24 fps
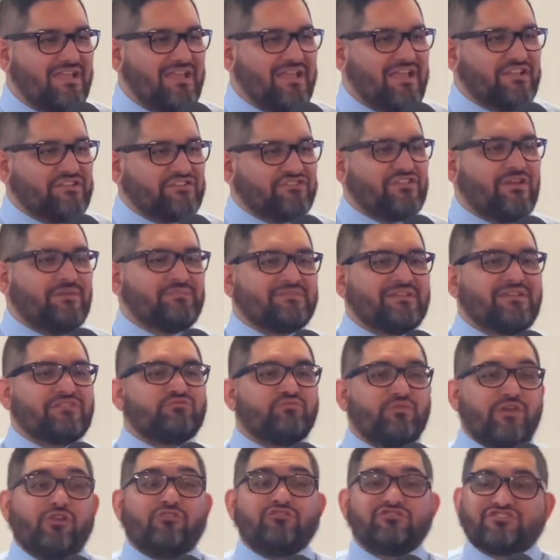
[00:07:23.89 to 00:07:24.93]
And sometimes
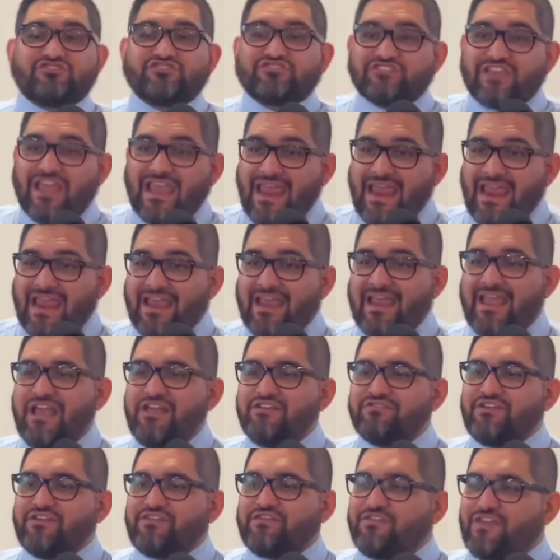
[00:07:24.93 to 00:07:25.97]
we don't see
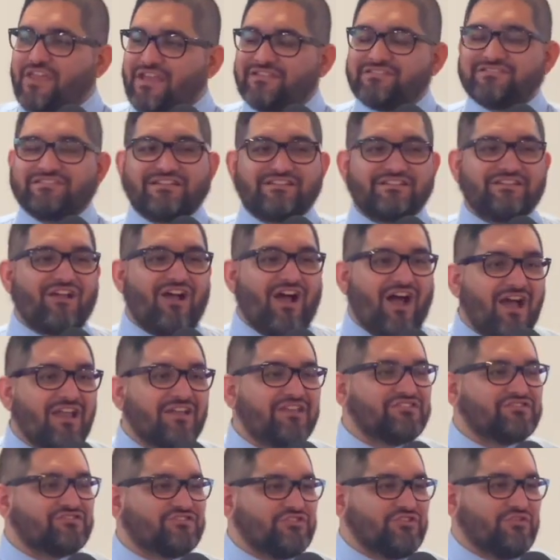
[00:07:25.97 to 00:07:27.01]
the things that God
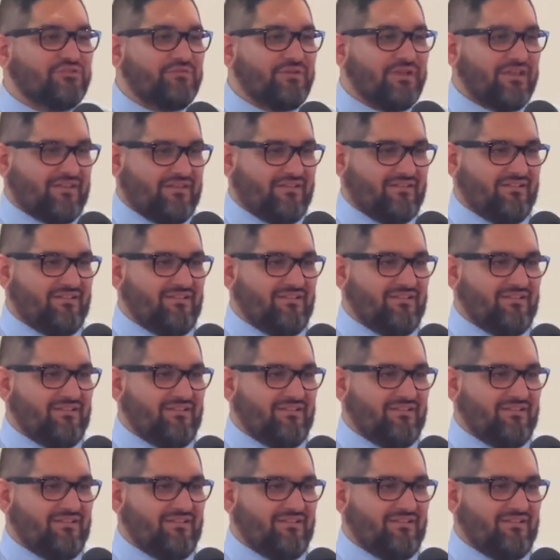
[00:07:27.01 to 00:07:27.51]
is doing.